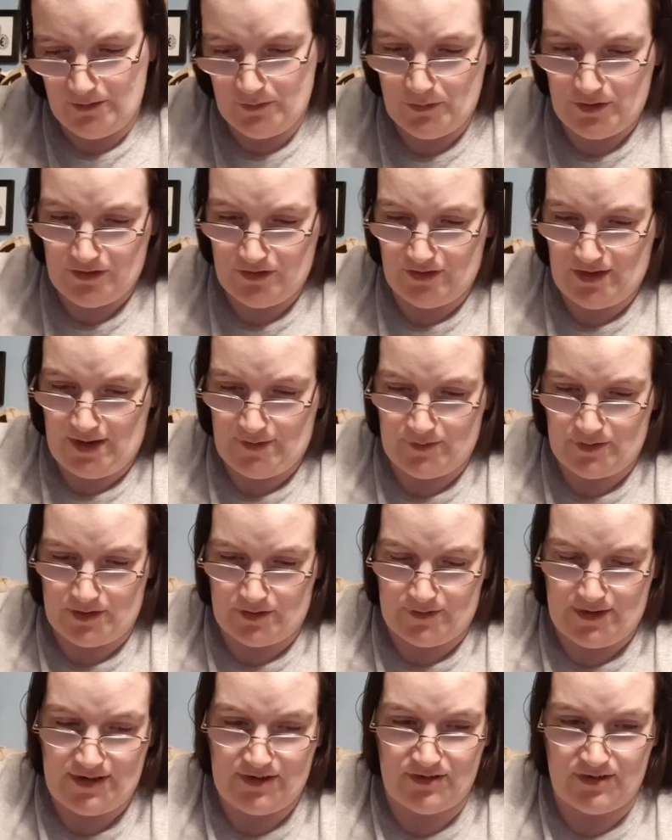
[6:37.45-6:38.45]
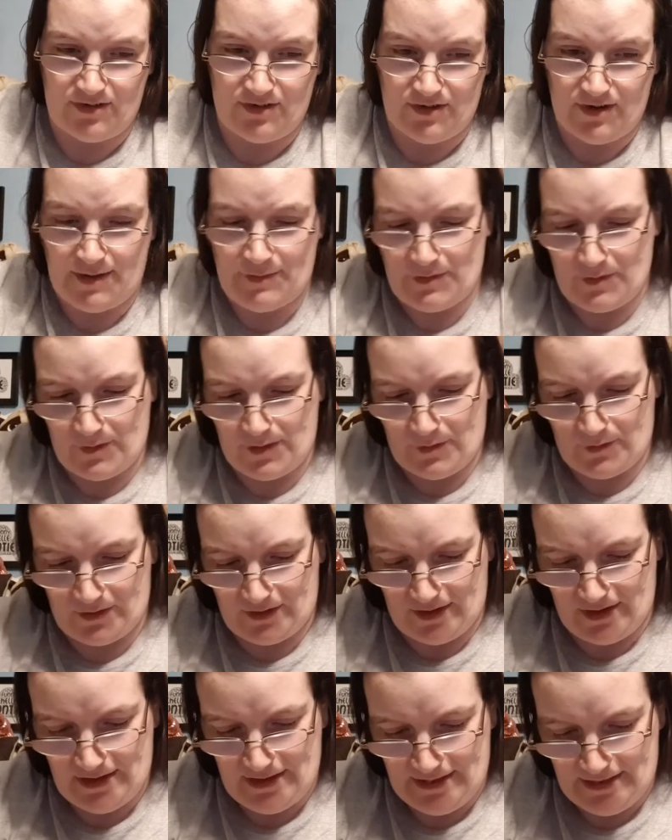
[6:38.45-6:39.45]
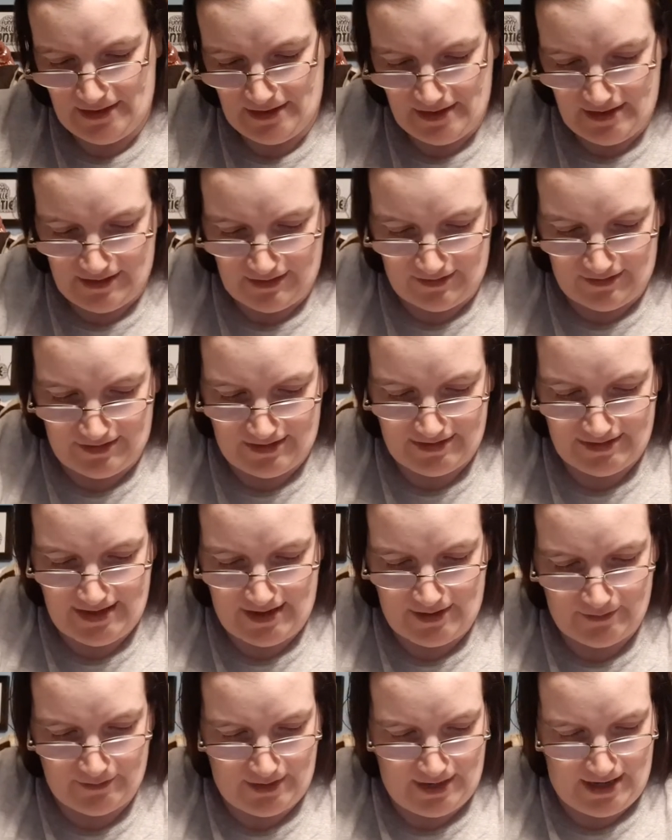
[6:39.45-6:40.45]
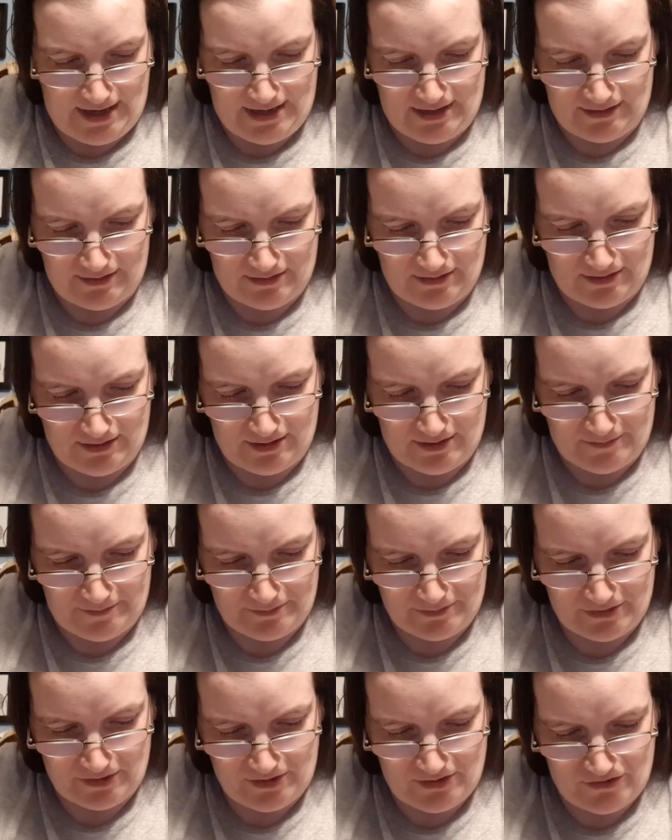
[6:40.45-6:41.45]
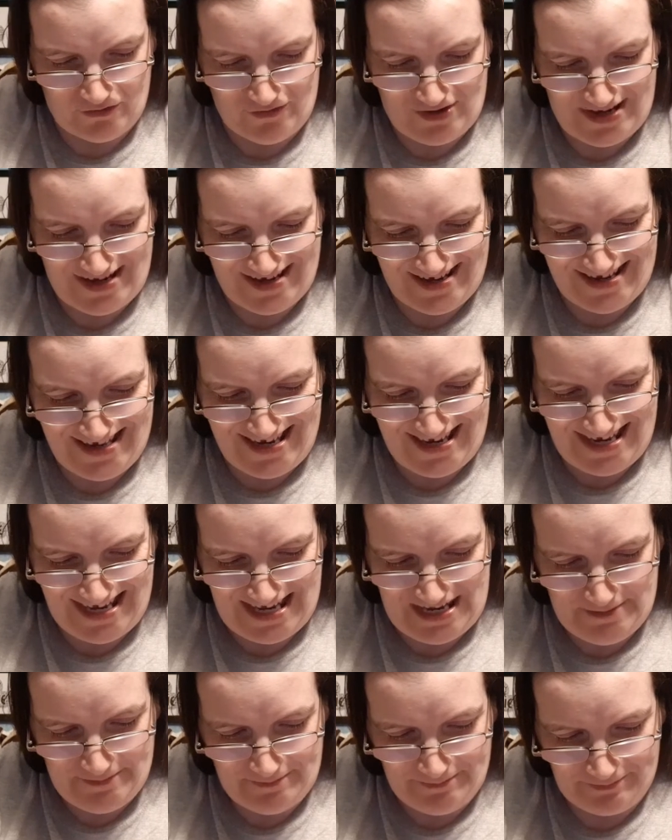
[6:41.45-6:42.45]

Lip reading: We just haven't arranged a time that we want to sit down and drink tea.